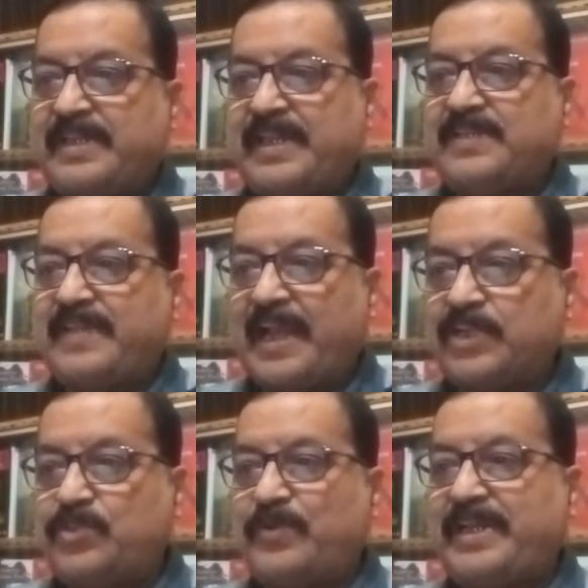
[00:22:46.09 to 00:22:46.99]
is
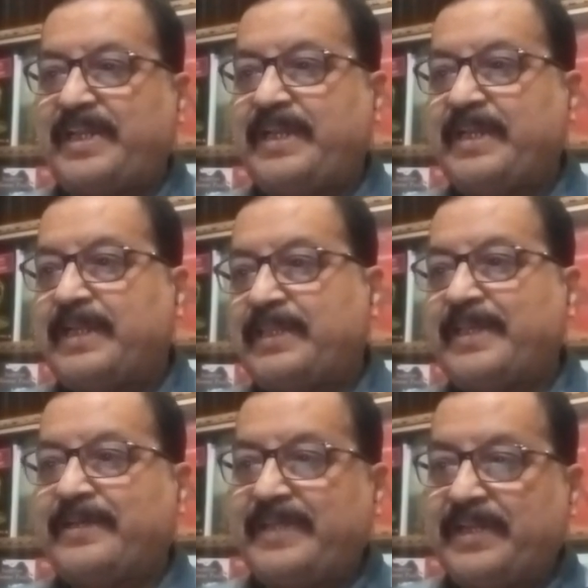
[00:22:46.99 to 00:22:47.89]
actually
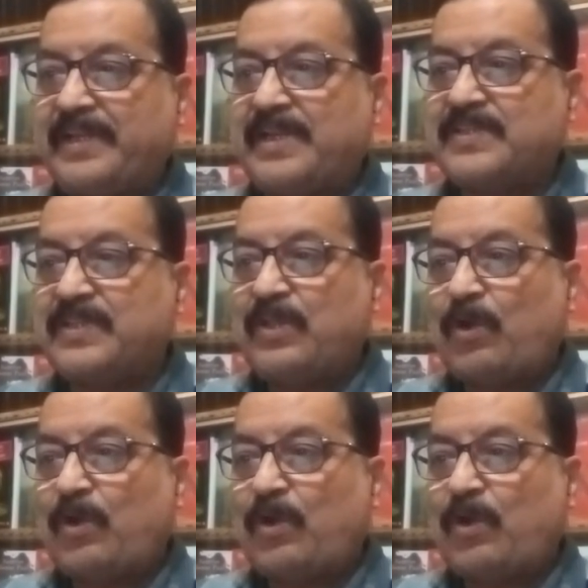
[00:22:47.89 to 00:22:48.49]
the reader's